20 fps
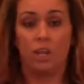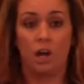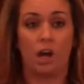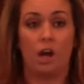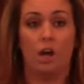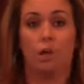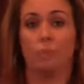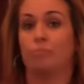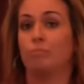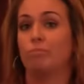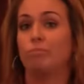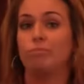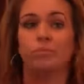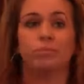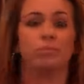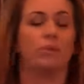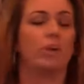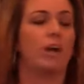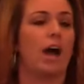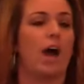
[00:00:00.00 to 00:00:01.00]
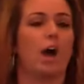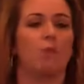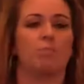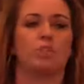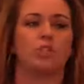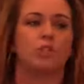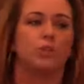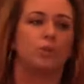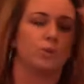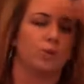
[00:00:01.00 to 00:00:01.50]
um, up
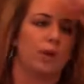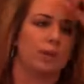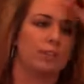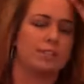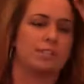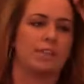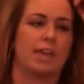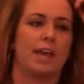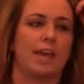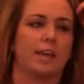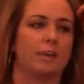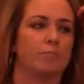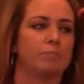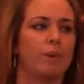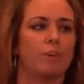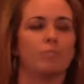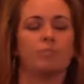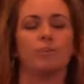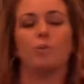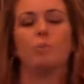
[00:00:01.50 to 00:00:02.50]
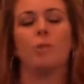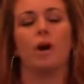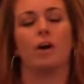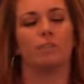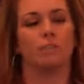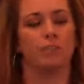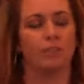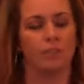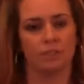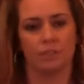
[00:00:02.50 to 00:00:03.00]
to, I'd say, a football
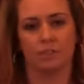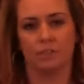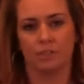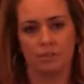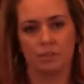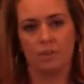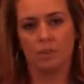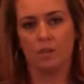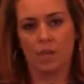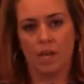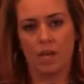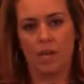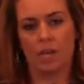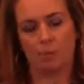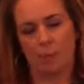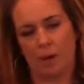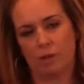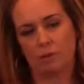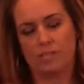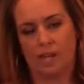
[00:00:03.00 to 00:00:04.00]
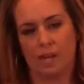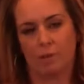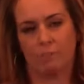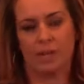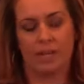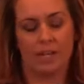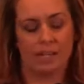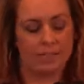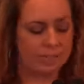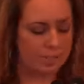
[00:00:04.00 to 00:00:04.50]
field in about 10
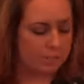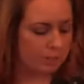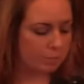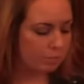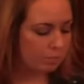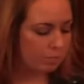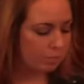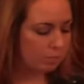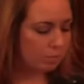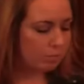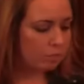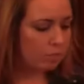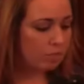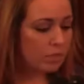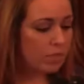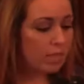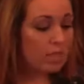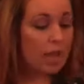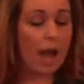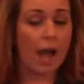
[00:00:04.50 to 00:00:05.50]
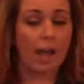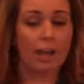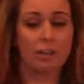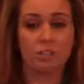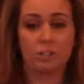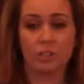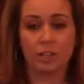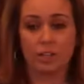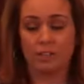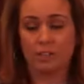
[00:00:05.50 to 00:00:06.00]
minutes. I
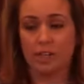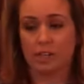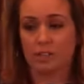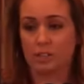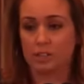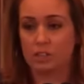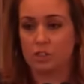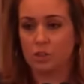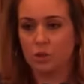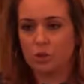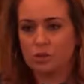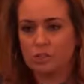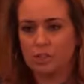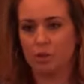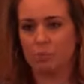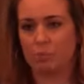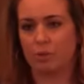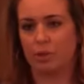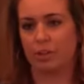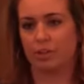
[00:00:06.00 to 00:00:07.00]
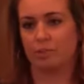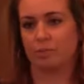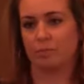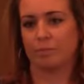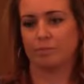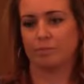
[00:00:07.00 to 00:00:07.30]
also conducted soil sampling